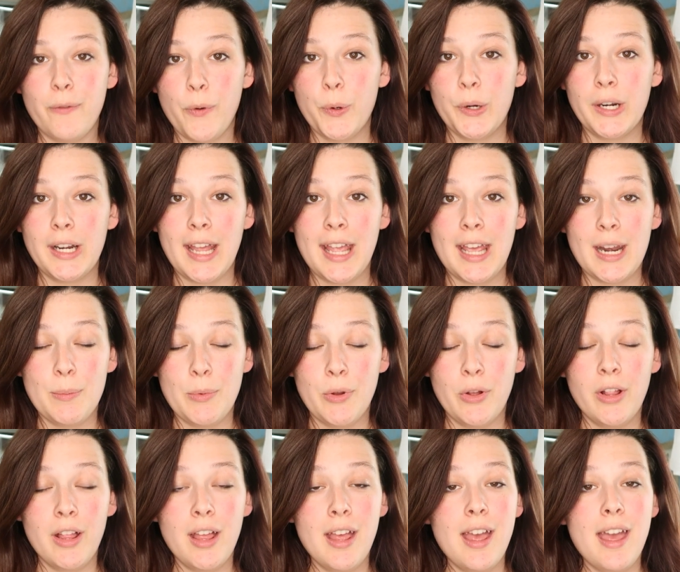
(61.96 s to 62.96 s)
for an
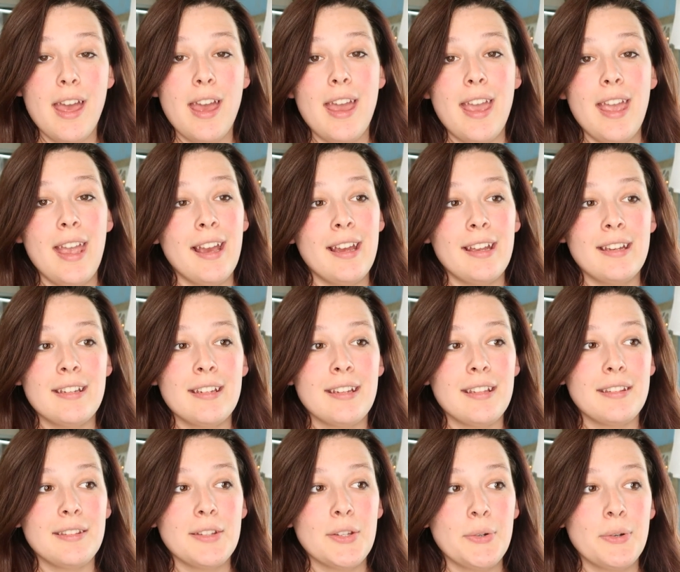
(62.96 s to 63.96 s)
animal
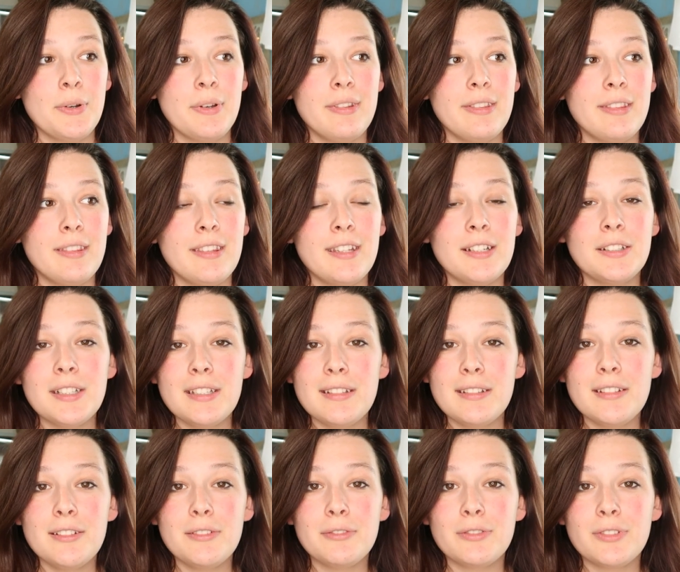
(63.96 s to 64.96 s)
and so there
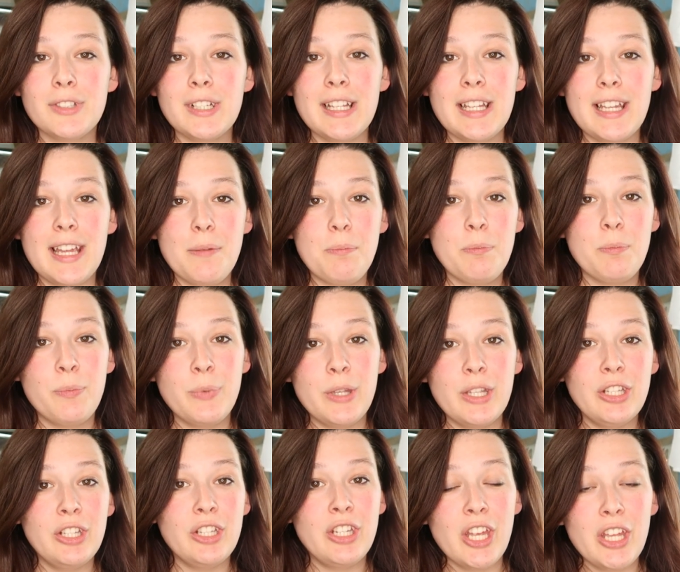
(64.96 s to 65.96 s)
isn't really
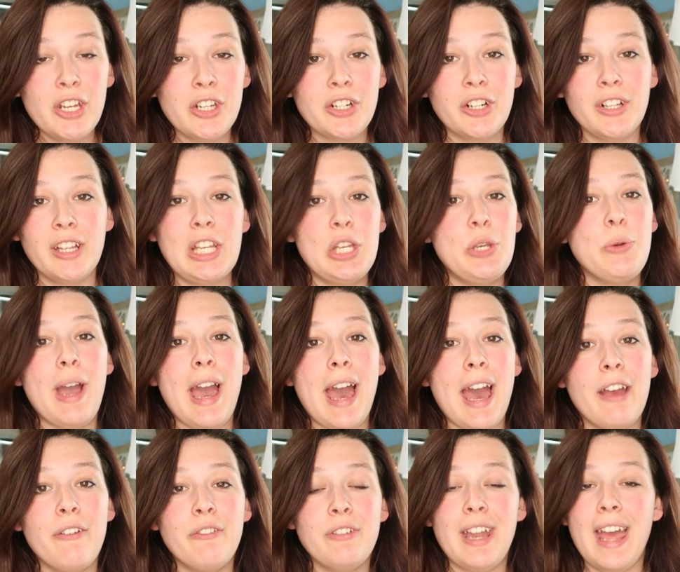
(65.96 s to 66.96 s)
beginner like you
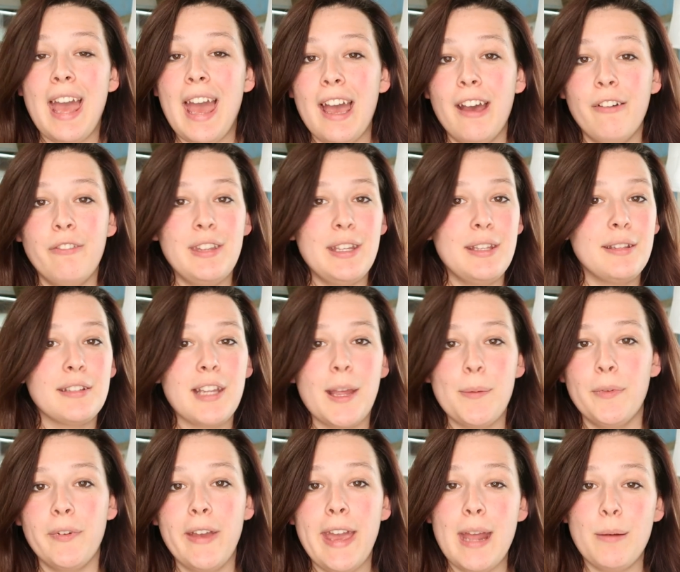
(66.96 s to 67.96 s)
have to have these
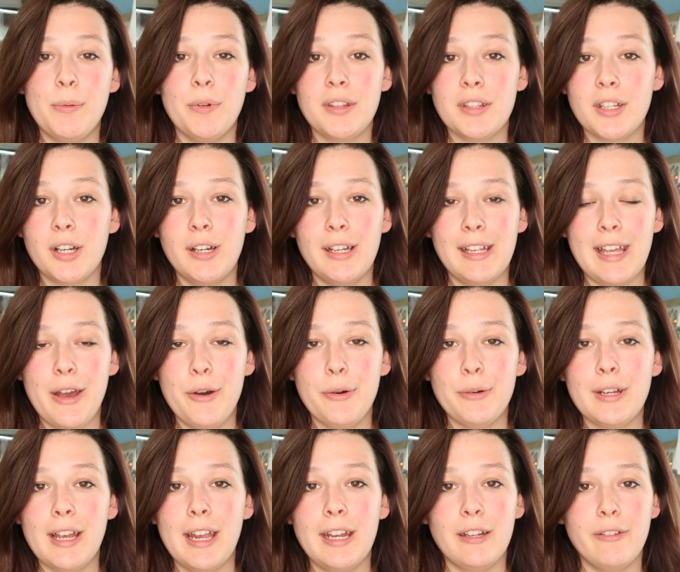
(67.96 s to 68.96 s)
type of animals starting
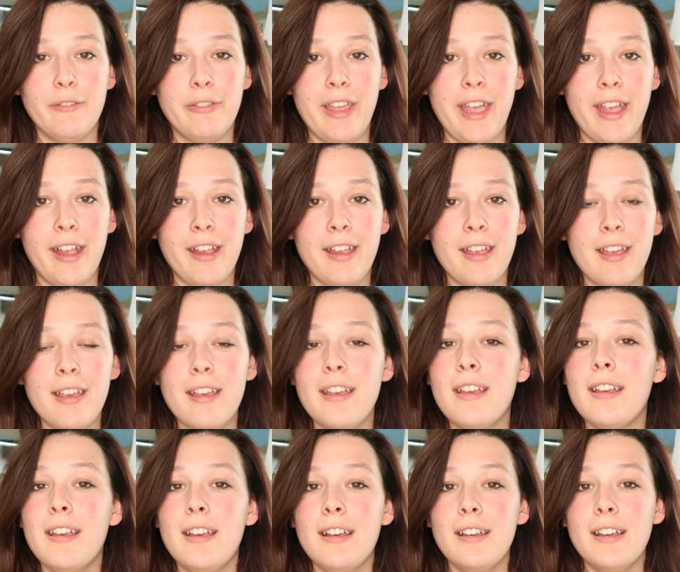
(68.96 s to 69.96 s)
out kind of thing
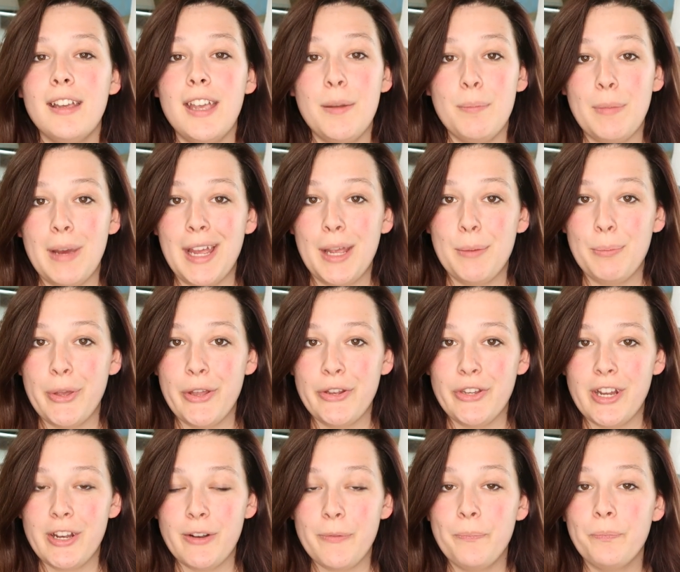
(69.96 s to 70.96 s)
in my
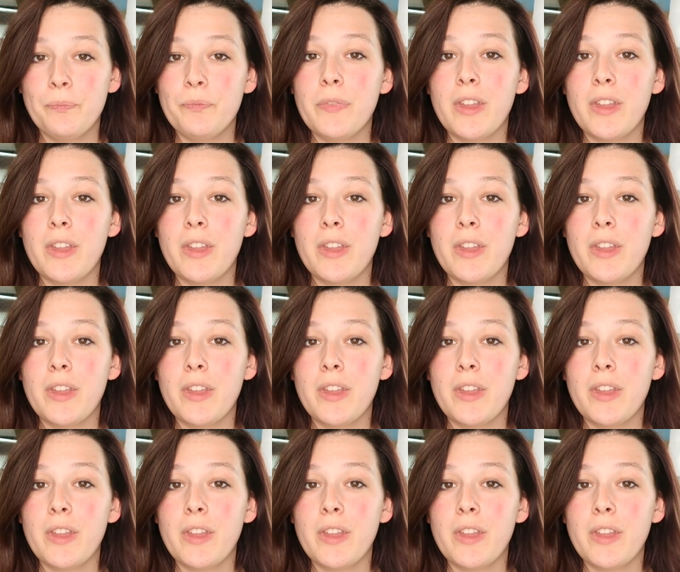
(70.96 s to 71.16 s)
opinion